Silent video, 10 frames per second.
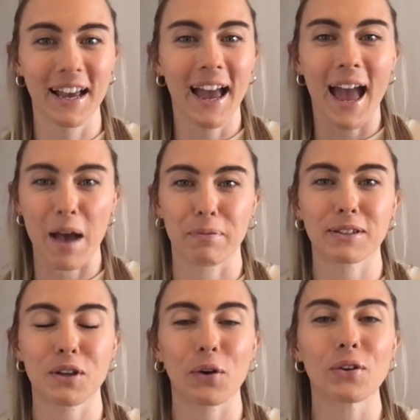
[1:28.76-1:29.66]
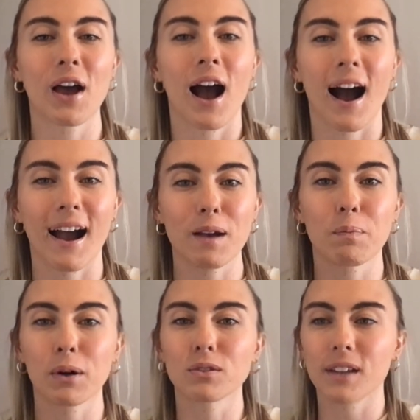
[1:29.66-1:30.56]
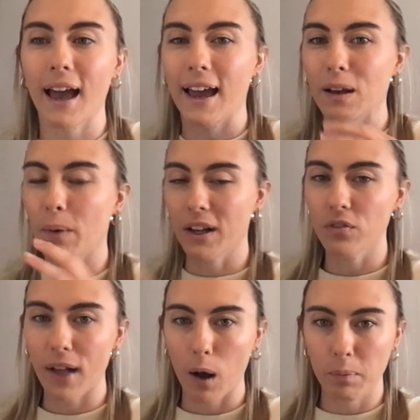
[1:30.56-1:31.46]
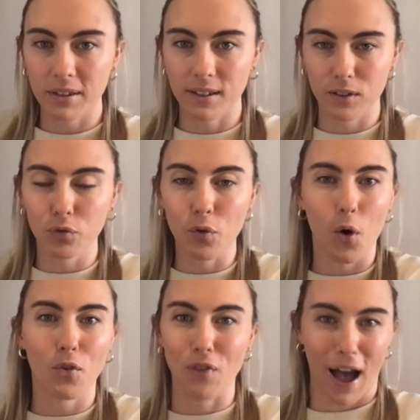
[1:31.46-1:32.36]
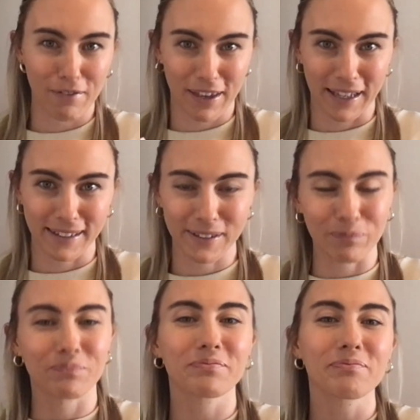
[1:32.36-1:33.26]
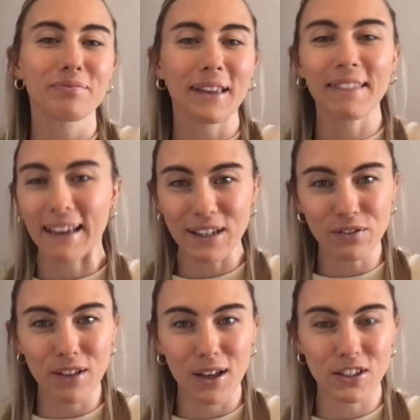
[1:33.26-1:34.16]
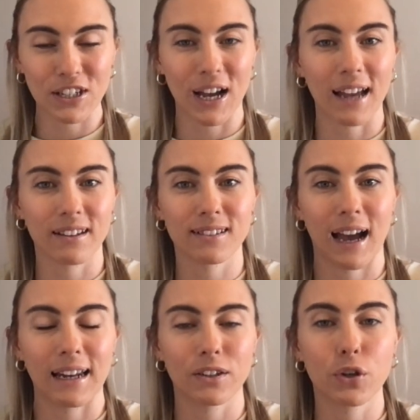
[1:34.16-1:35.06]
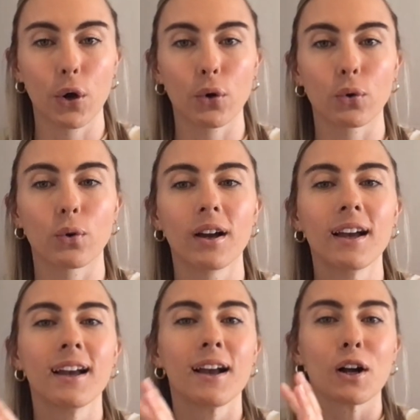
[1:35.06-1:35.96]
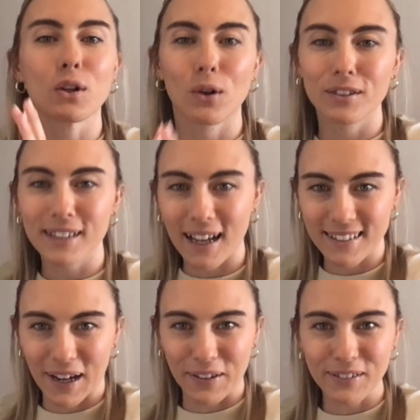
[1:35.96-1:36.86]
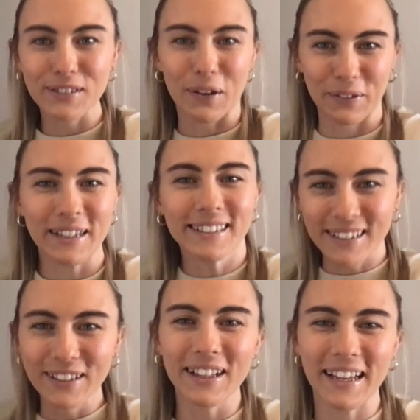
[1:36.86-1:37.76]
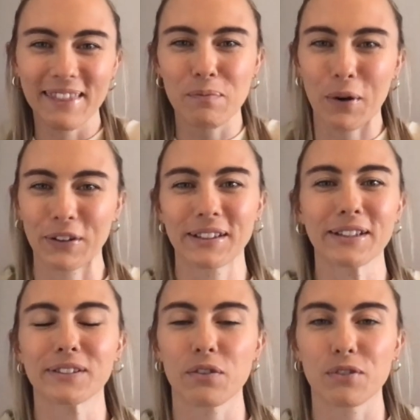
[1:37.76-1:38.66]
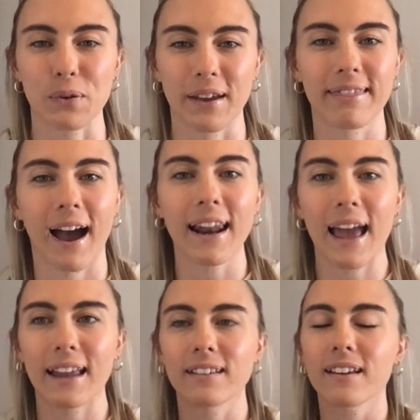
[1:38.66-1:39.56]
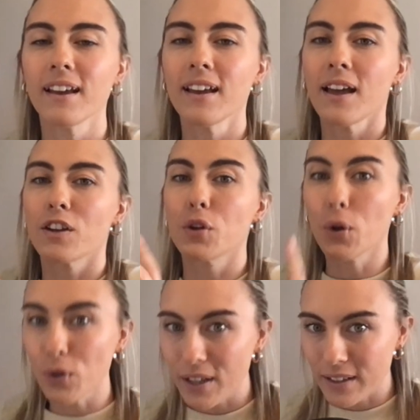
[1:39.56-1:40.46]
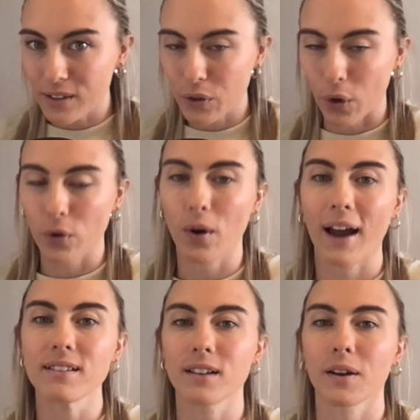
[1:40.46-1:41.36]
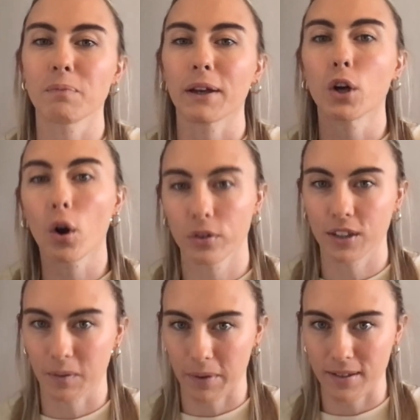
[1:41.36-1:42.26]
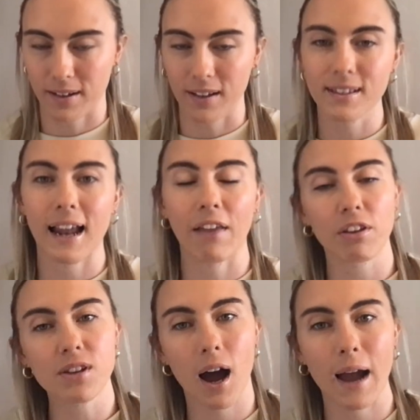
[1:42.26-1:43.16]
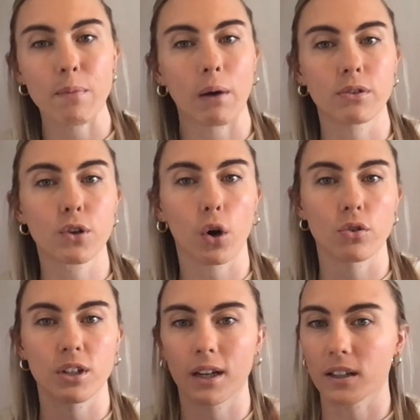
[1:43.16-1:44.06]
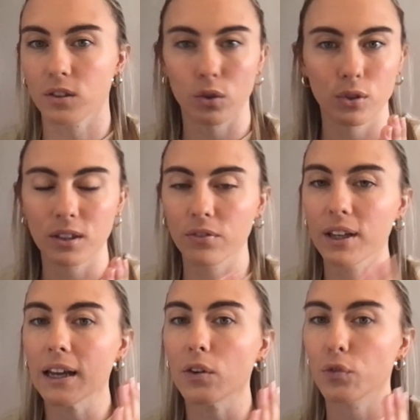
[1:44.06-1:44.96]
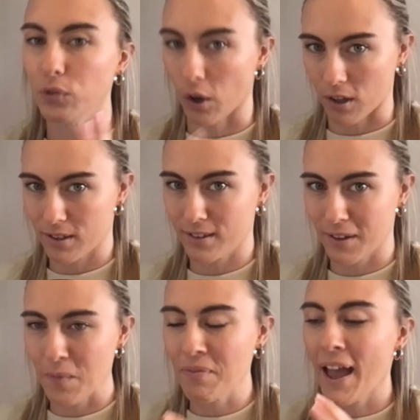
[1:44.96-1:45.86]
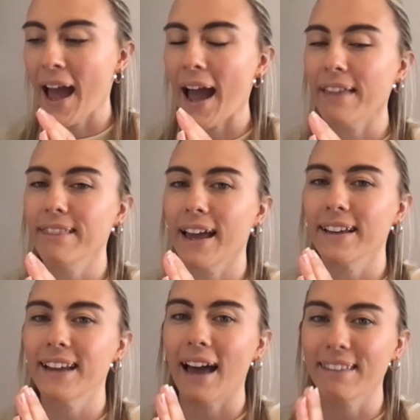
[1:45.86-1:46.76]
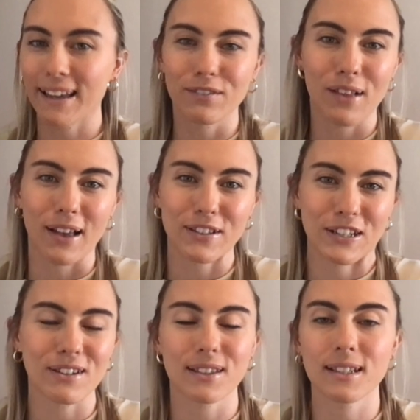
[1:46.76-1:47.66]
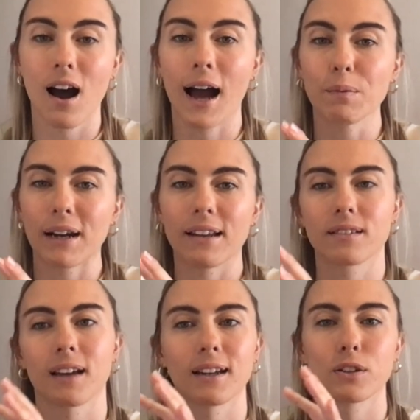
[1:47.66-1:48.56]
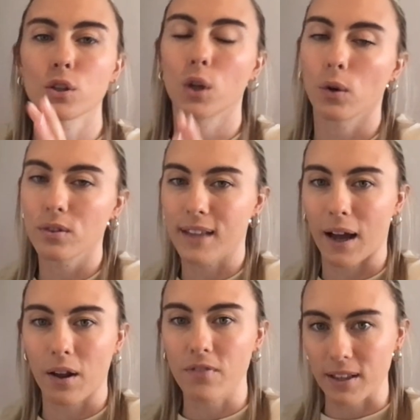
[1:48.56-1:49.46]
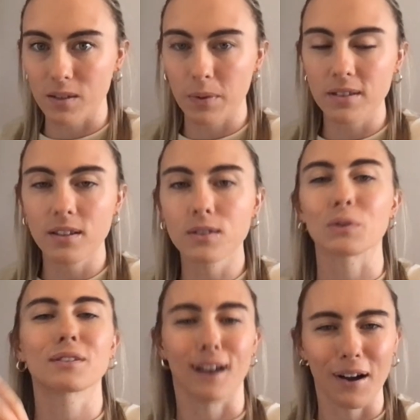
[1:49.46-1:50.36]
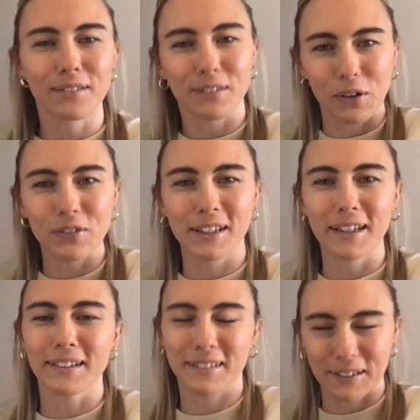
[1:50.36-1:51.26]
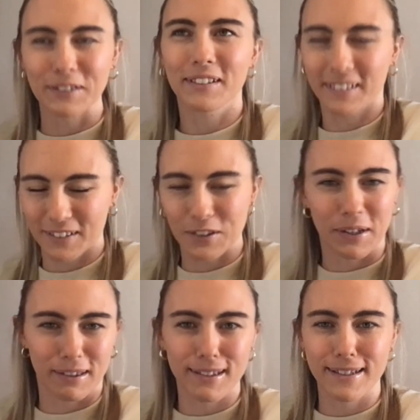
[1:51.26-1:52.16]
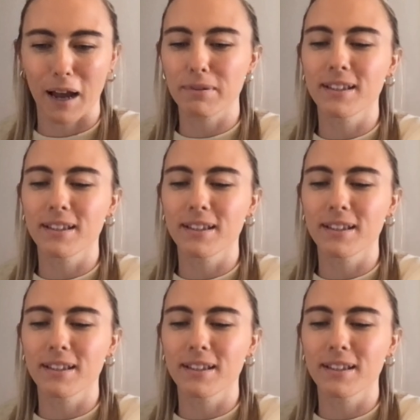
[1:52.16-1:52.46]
episode, I built a wedding flower business for 5 years. At the end of last year, I decided to close that down slowly, still in the process of doing that. And 2 years ago, I started my coaching business. And at the time, I was coaching exclusively florists. And then at the end of last year, at the time when I decided to close that events business or start closing it, still doing the steps,